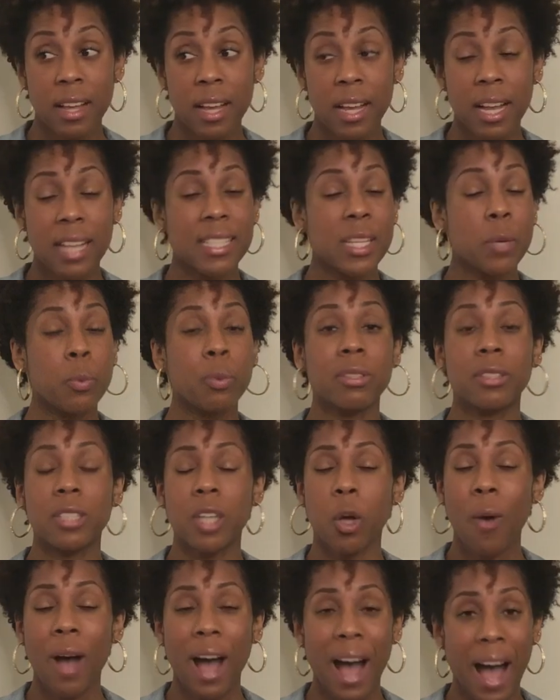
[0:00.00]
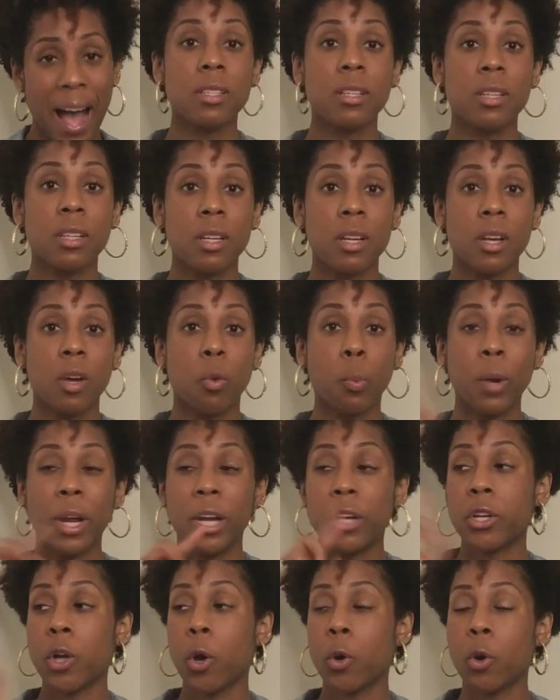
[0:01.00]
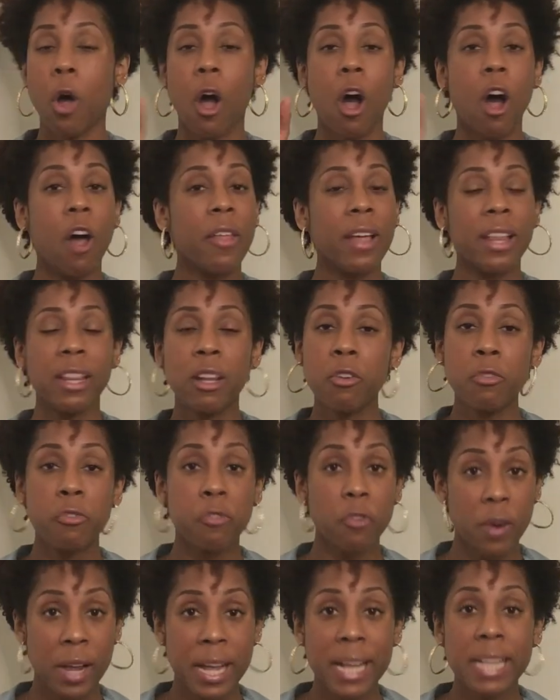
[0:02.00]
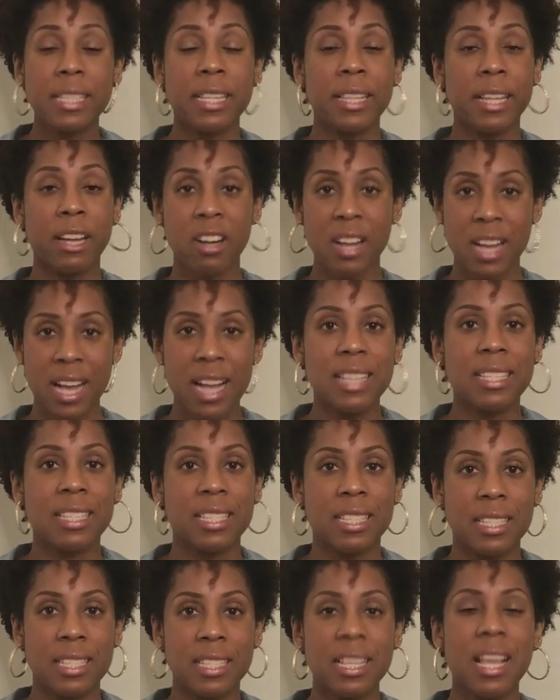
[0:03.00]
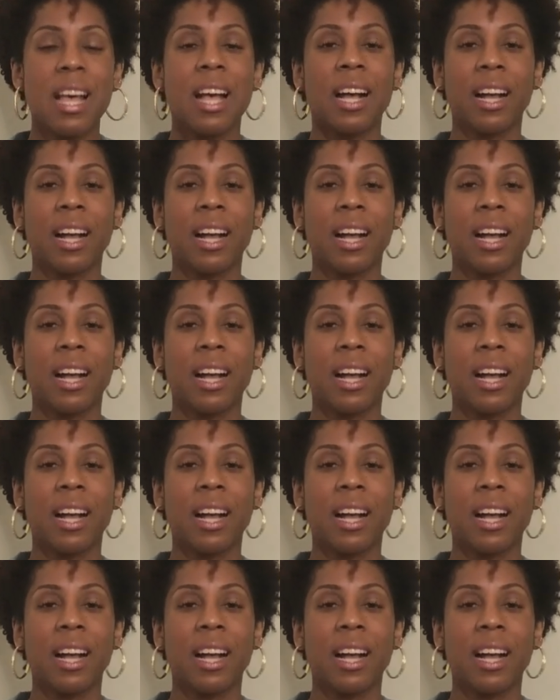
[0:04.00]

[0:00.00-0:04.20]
because it was so hot. Went and told all their little friends and their cousins